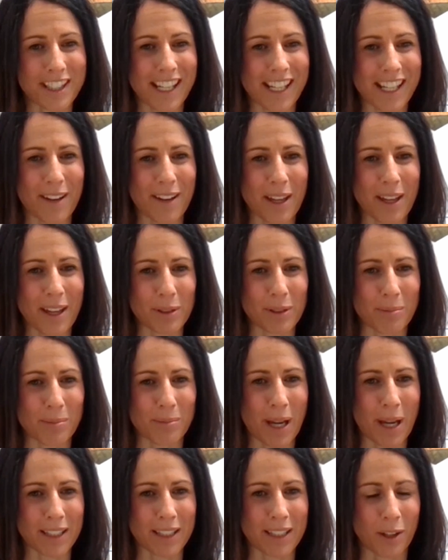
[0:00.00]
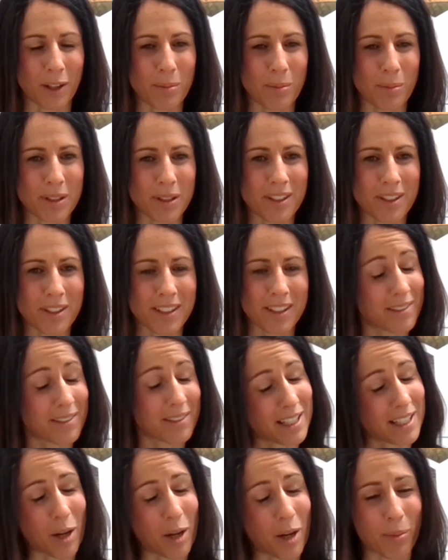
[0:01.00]
to seeing how that will impact our business
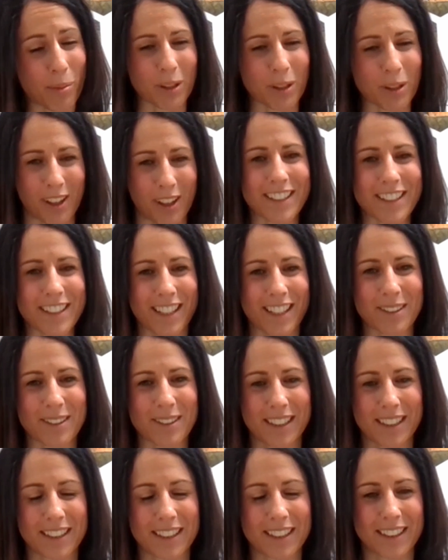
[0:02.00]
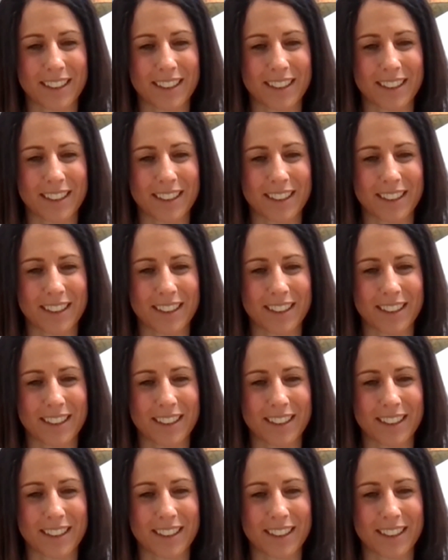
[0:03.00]
and help our clients out.